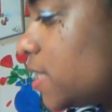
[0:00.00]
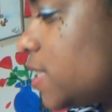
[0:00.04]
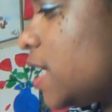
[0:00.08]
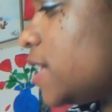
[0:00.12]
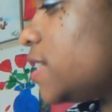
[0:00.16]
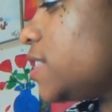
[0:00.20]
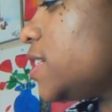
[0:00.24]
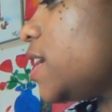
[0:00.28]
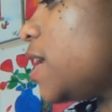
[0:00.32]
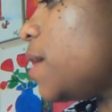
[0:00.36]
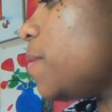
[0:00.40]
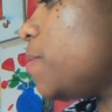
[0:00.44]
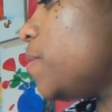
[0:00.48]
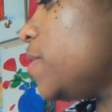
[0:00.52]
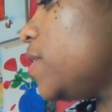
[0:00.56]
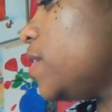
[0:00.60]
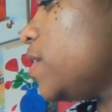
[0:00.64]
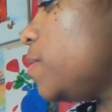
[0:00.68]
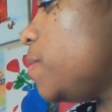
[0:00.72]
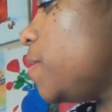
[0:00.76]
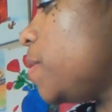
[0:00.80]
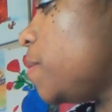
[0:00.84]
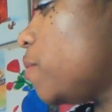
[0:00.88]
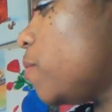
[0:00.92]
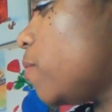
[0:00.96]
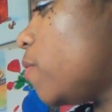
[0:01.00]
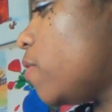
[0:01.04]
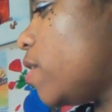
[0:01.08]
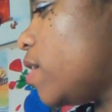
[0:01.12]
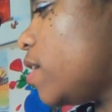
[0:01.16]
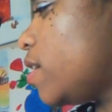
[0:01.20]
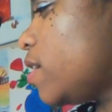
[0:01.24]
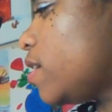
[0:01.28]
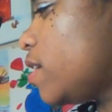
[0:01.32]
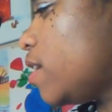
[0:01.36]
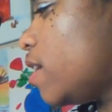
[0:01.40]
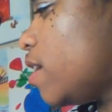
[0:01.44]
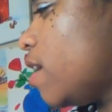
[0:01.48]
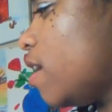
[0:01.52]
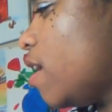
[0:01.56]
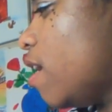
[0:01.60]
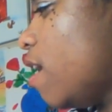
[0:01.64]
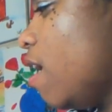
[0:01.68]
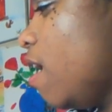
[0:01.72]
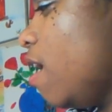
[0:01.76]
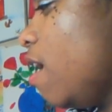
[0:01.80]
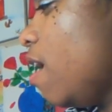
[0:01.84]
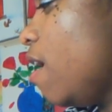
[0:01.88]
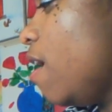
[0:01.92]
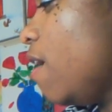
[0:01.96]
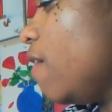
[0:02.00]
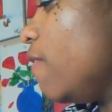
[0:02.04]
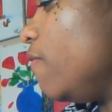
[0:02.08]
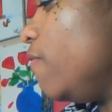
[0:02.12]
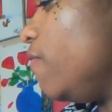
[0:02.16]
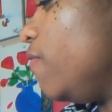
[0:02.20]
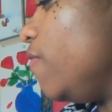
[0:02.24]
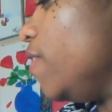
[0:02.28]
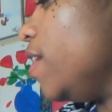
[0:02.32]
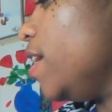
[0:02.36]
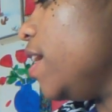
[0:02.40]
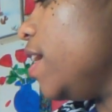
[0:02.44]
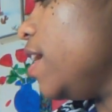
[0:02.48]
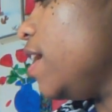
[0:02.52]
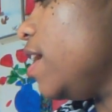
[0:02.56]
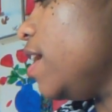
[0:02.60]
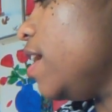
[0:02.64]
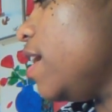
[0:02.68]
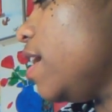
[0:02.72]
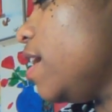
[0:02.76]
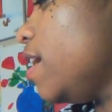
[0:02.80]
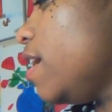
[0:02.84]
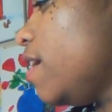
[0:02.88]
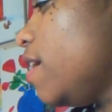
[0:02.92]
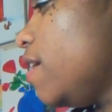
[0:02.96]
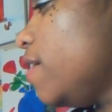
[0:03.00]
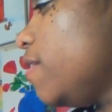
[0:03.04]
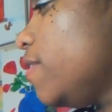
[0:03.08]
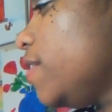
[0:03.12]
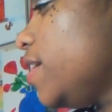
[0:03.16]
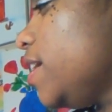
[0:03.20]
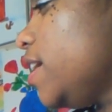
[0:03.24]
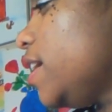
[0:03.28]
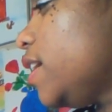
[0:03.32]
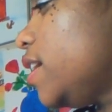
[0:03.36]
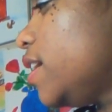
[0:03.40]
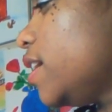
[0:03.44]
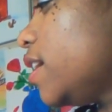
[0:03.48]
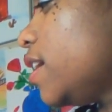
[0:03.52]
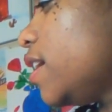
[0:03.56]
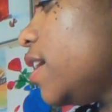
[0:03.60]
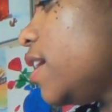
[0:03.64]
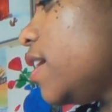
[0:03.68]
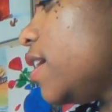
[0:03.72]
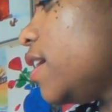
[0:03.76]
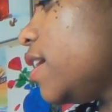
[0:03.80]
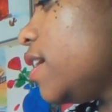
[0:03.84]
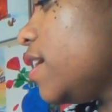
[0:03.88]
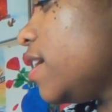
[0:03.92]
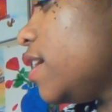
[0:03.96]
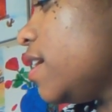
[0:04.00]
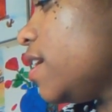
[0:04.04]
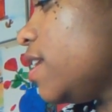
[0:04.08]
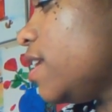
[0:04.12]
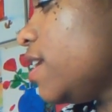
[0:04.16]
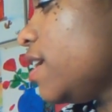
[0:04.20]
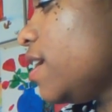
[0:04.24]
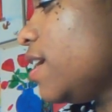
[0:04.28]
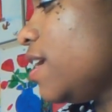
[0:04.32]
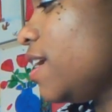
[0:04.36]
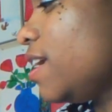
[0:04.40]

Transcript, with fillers: going to touch it up a little bit more. Very good.